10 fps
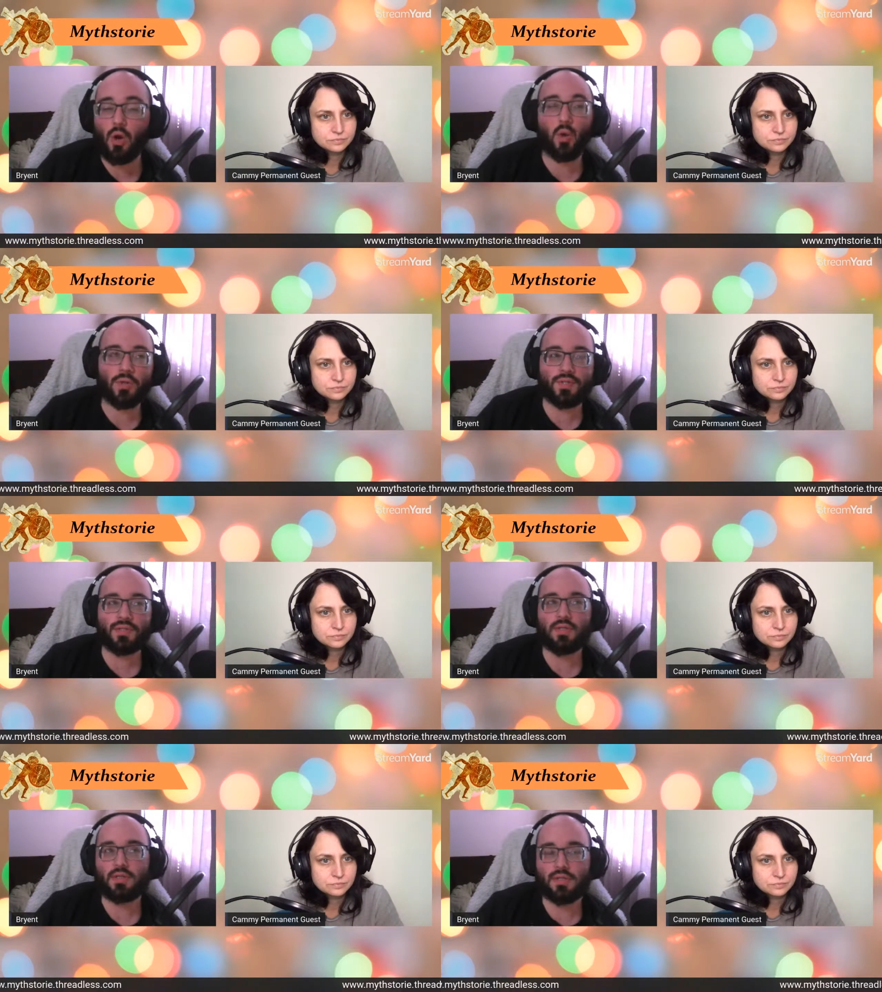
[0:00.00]

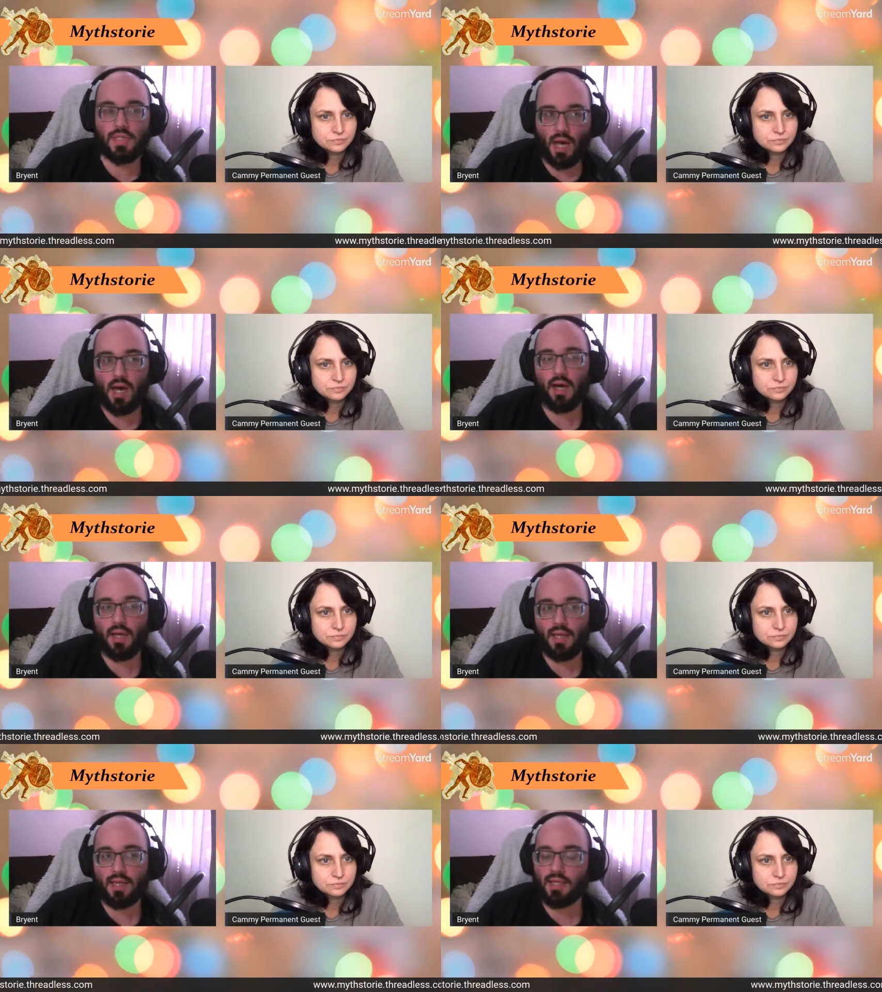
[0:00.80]
Speaker 1: old
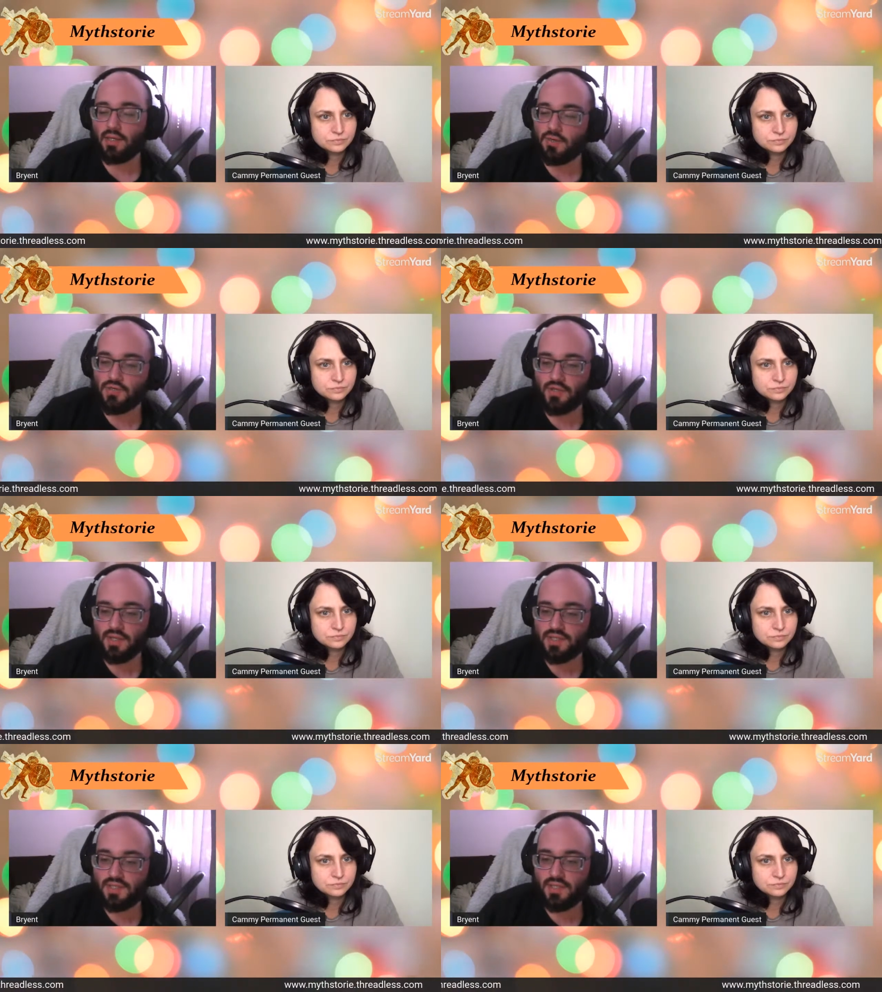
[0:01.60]
dog getting new
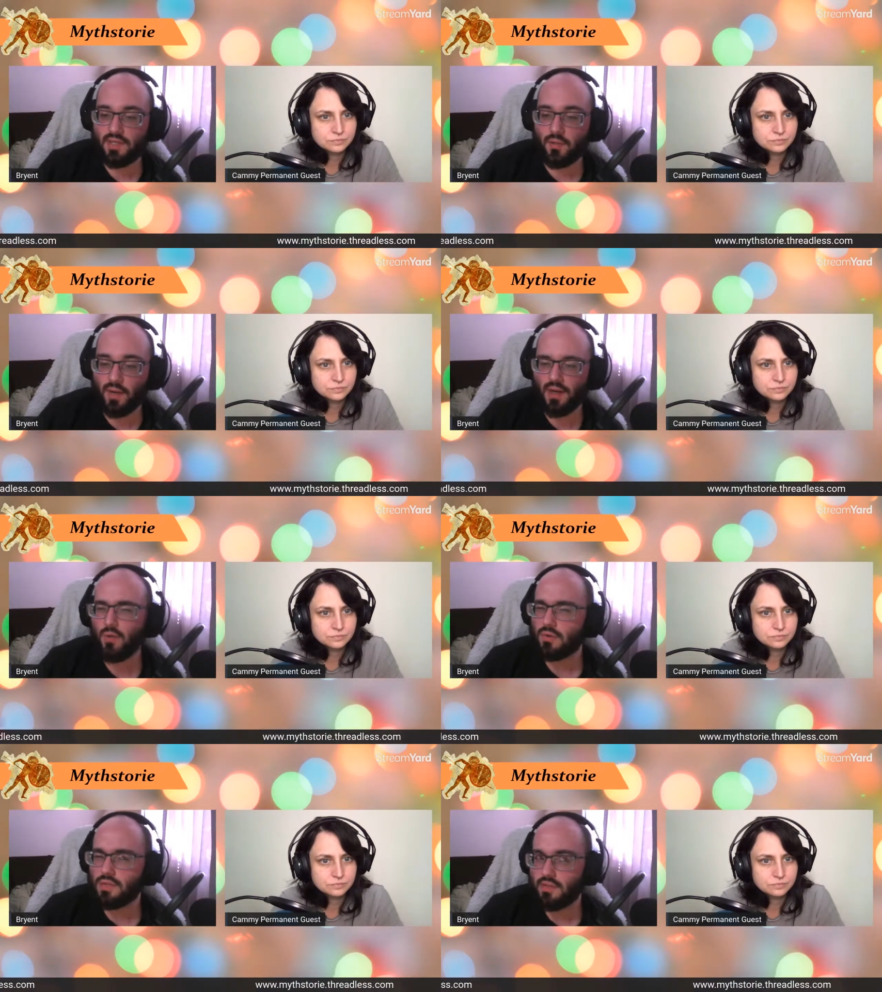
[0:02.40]
tricks in a way
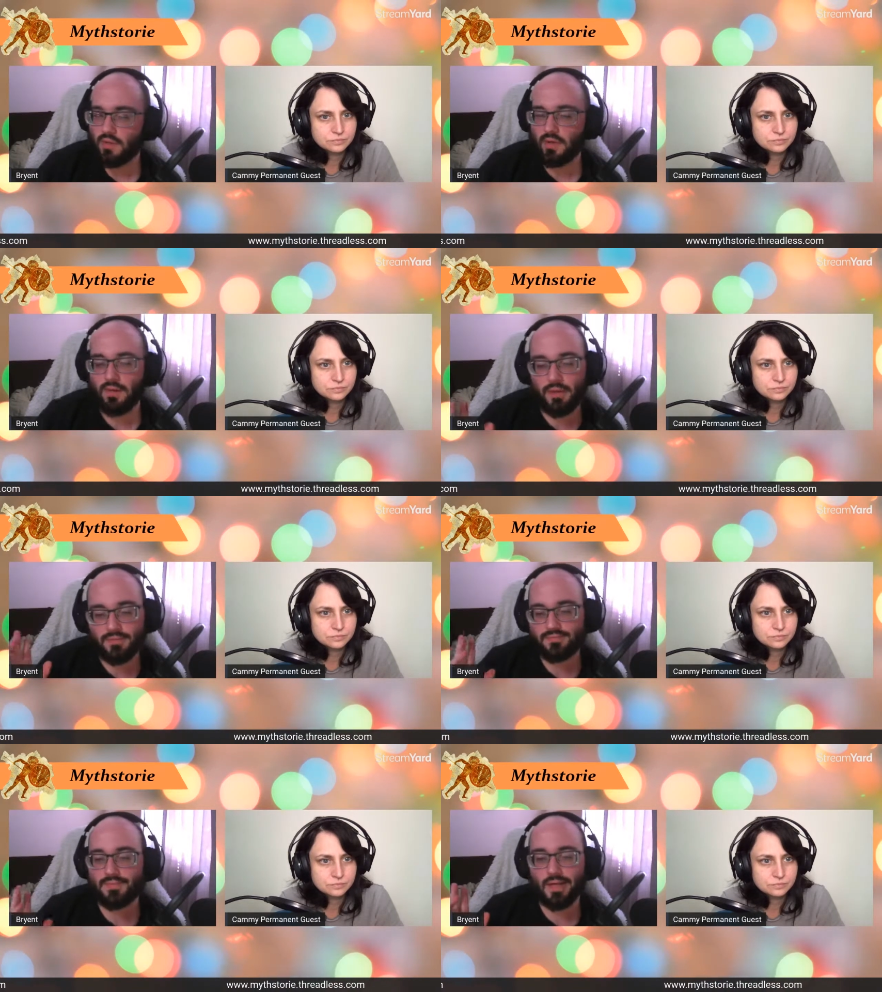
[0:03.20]
or the other way
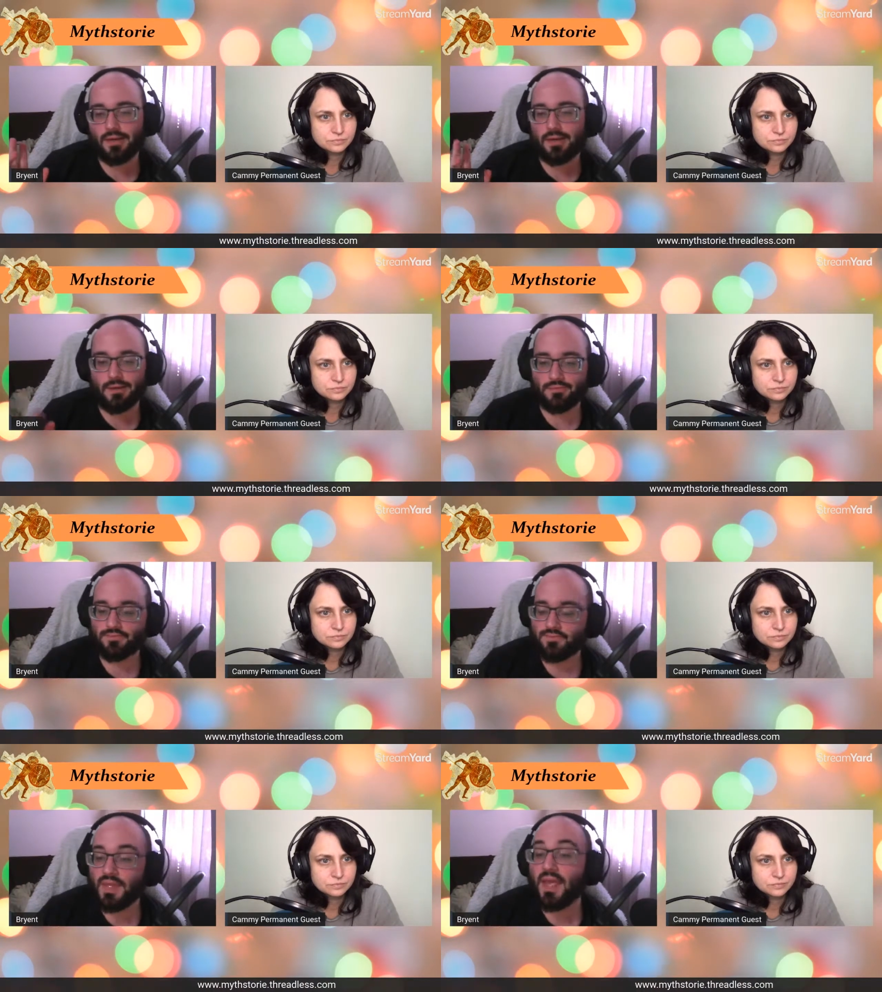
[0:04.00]
around i don't know
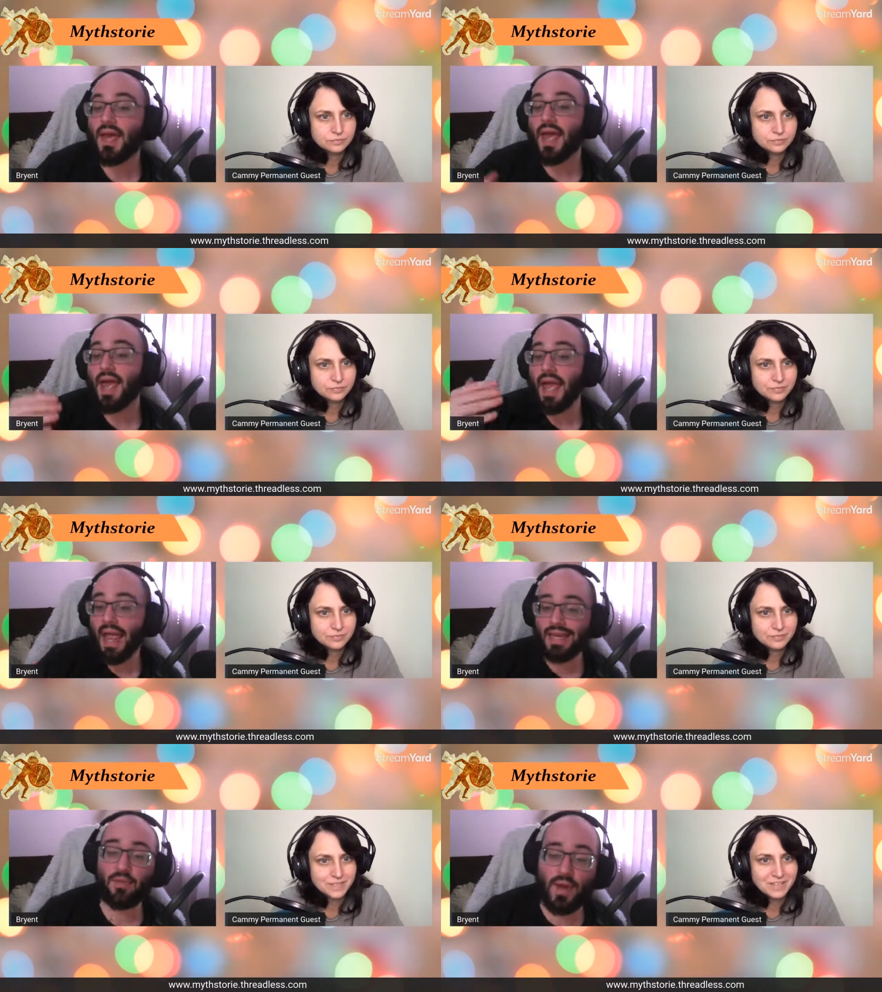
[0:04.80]

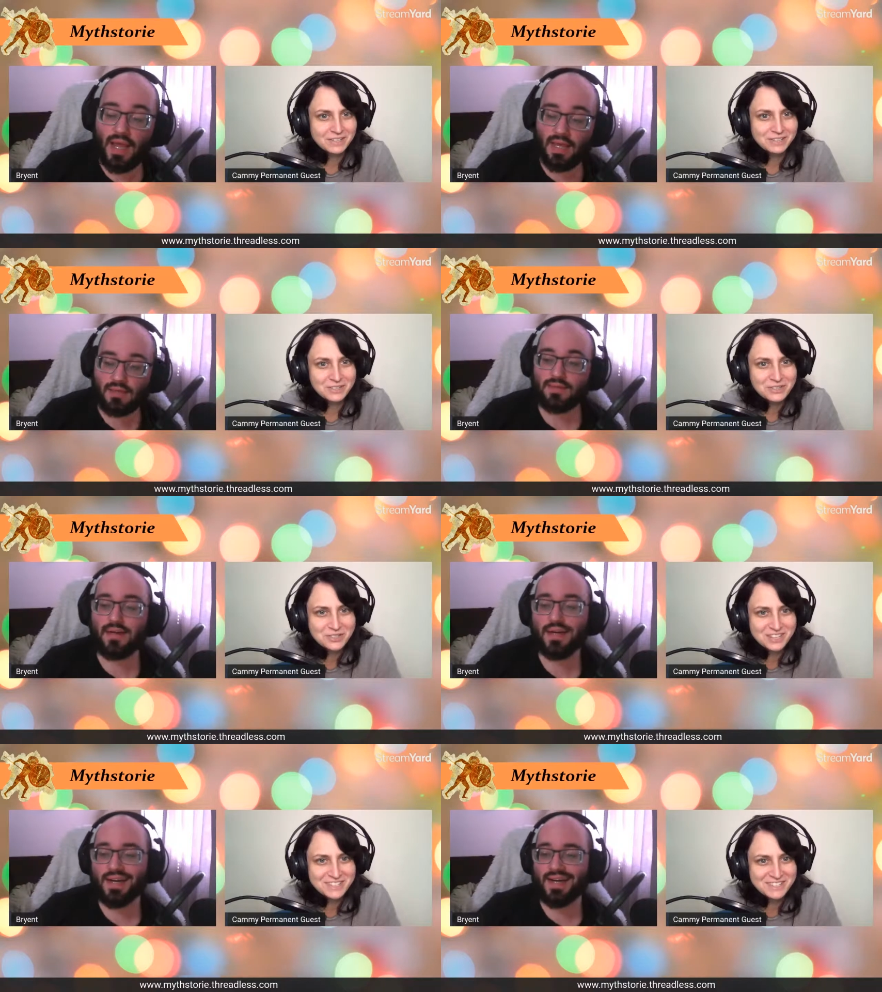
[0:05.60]
Anyway, new
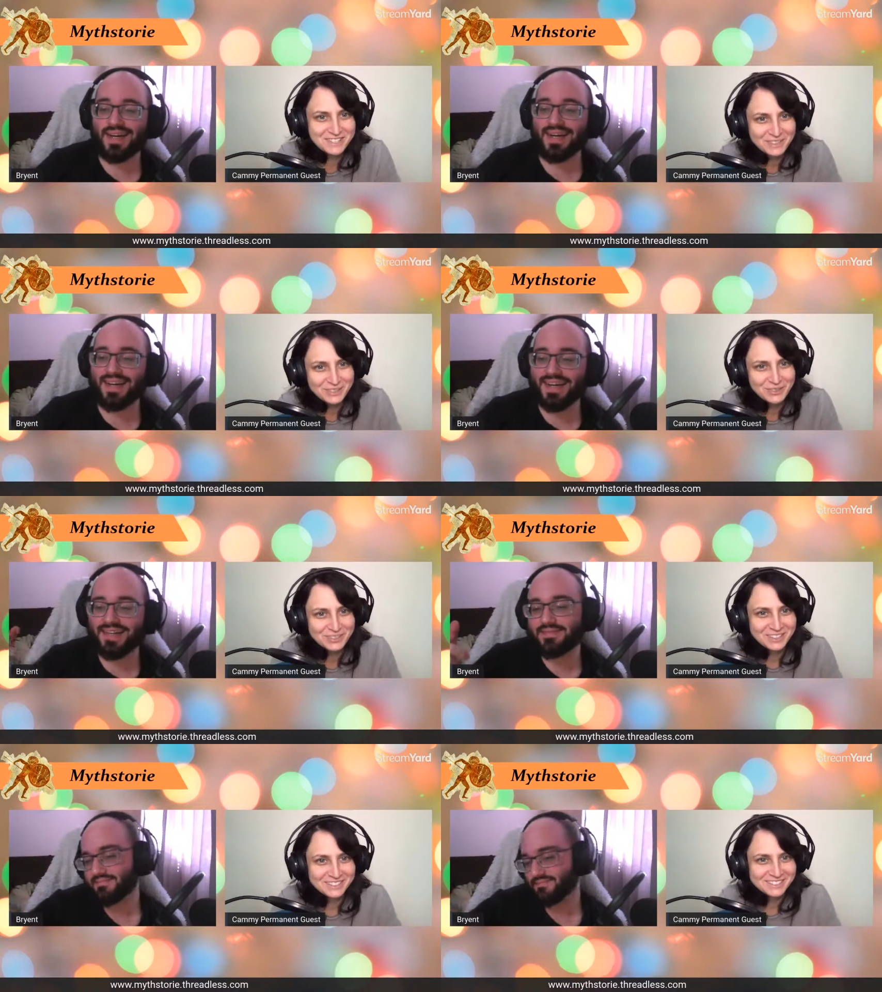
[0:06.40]
Speaker 2: tricks getting an old
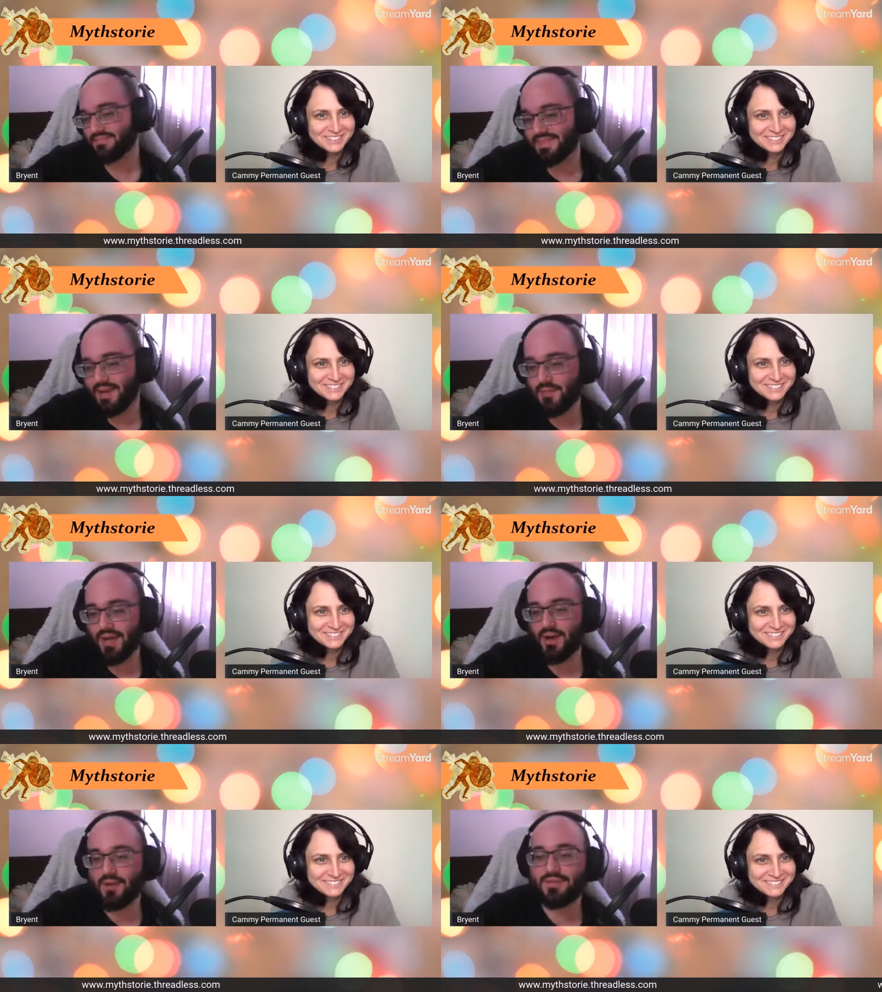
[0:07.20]
dog.
Speaker 1: There we
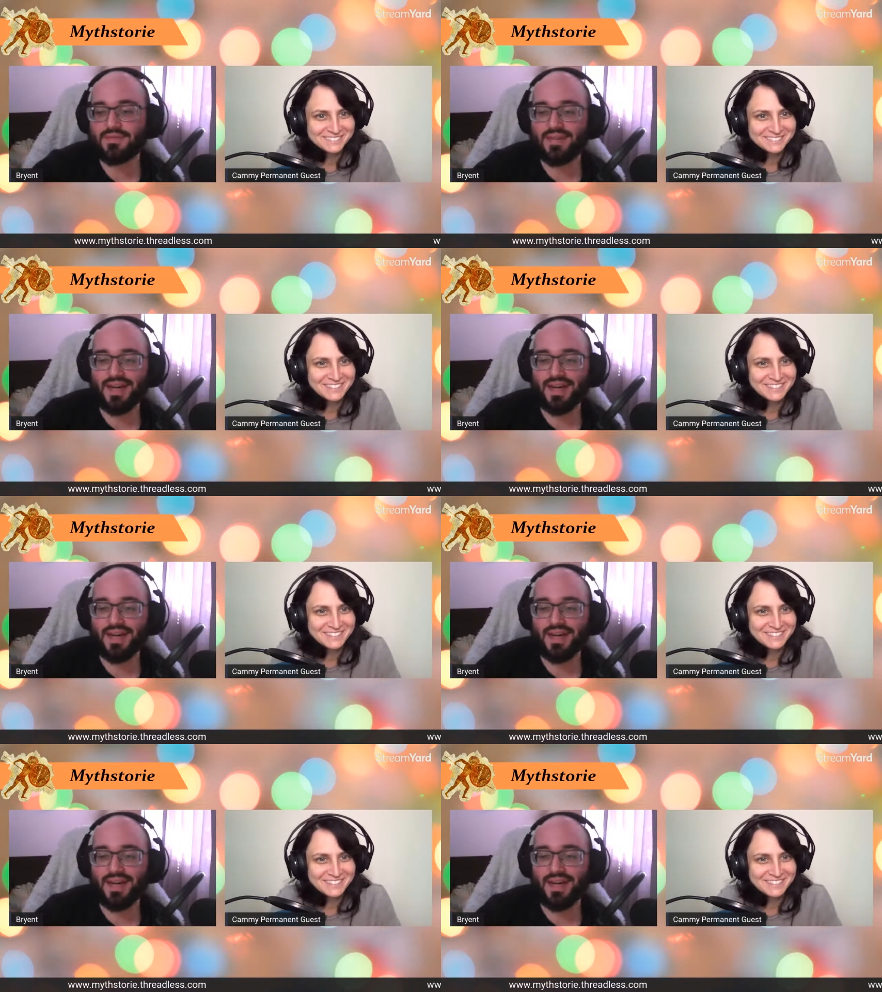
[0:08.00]
go.